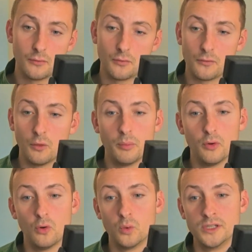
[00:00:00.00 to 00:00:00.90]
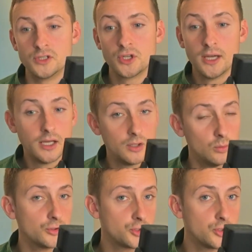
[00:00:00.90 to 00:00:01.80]
football, which
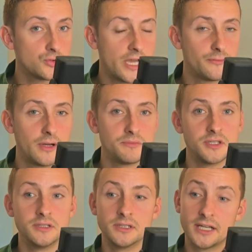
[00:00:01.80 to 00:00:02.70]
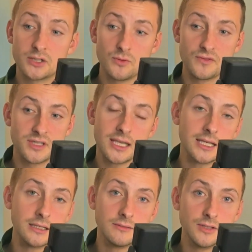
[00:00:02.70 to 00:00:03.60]
will suit Southampton. And as we've
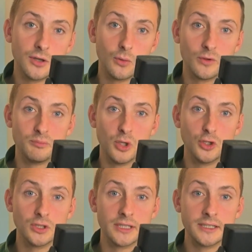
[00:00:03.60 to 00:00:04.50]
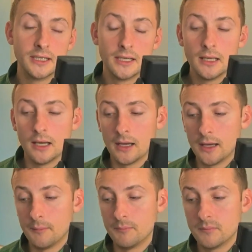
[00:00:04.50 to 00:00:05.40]
seen, with Burnley,
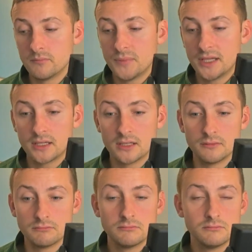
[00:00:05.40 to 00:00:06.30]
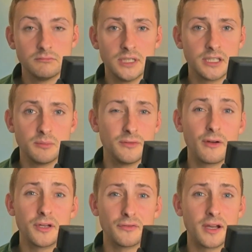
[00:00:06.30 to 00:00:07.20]
it can It can be
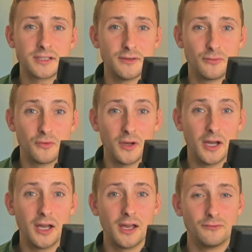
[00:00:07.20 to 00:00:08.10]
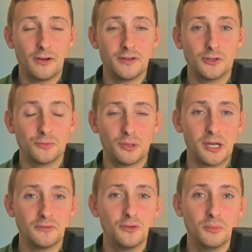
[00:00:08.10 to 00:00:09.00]
very effective, a very good brand
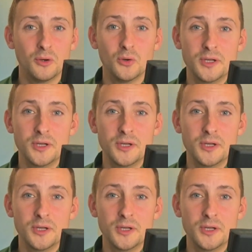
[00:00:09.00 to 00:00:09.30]
of football in the